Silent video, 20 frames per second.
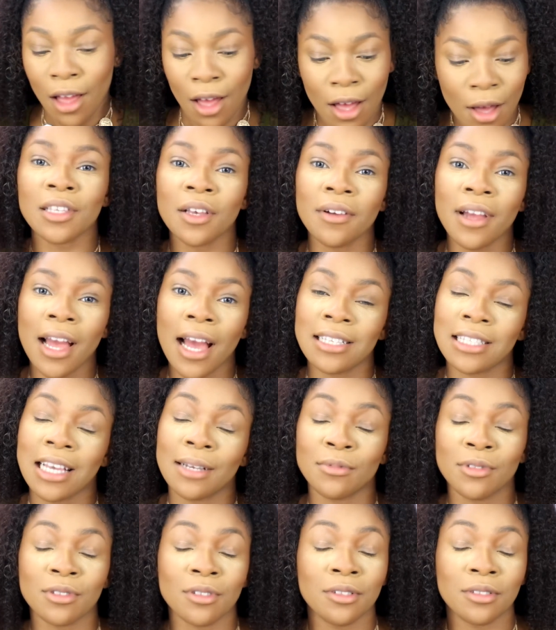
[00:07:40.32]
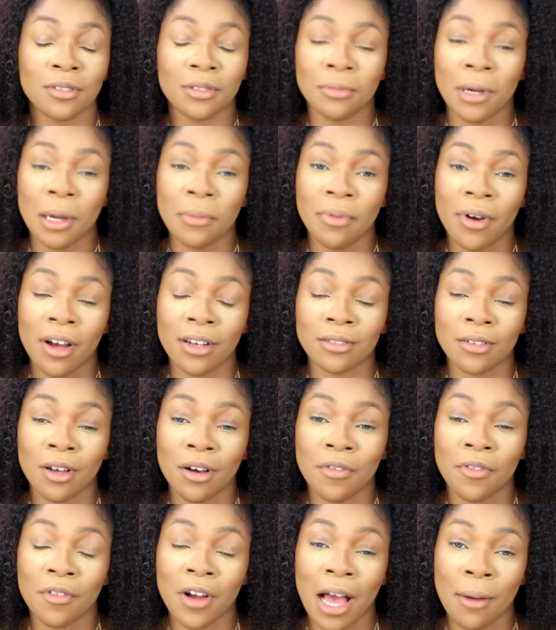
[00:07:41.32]
So guys, I'm just going to do my brows
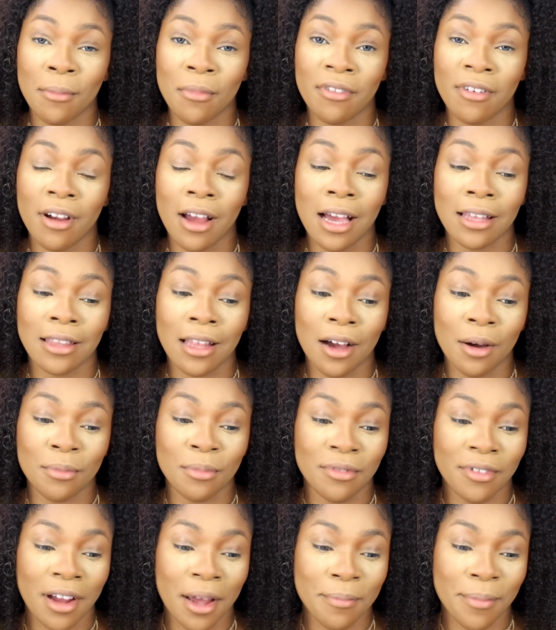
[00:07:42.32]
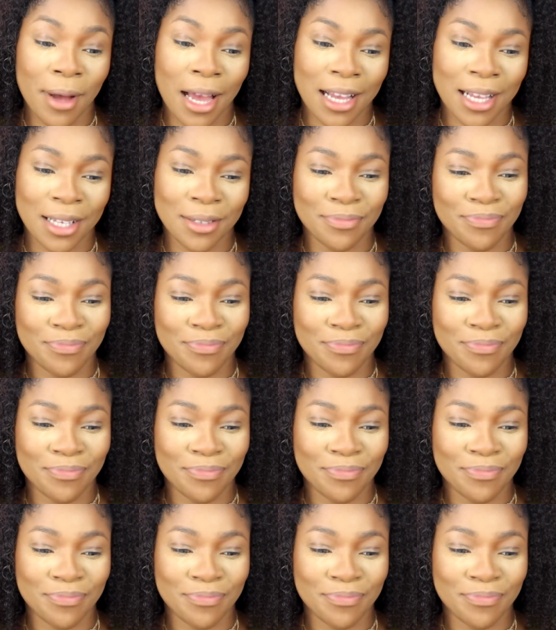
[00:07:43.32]
off camera and I'll be right back.